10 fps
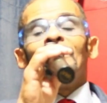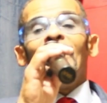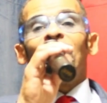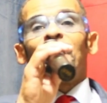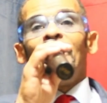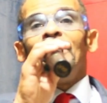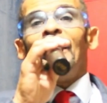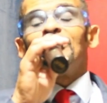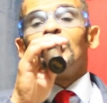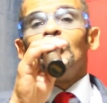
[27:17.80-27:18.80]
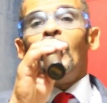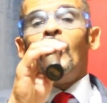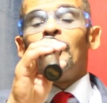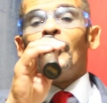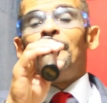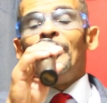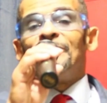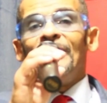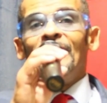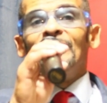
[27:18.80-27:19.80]
that friend that you've known for
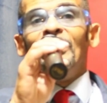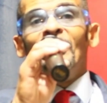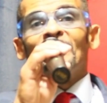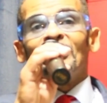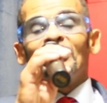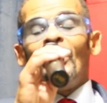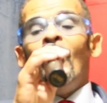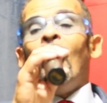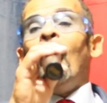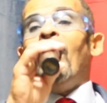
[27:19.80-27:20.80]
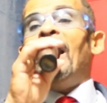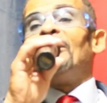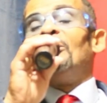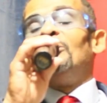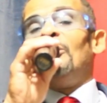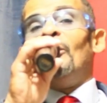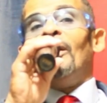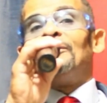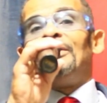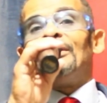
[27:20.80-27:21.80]
15 years and say, oh, I knew you
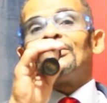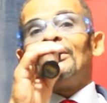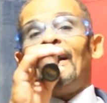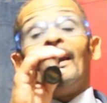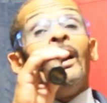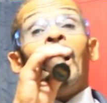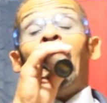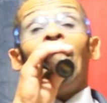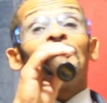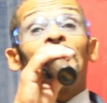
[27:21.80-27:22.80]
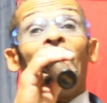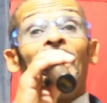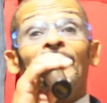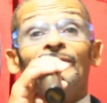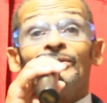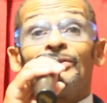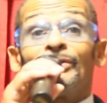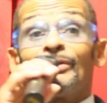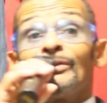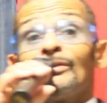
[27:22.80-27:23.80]
of this and that, I
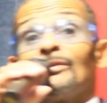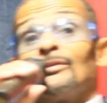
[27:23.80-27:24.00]
change.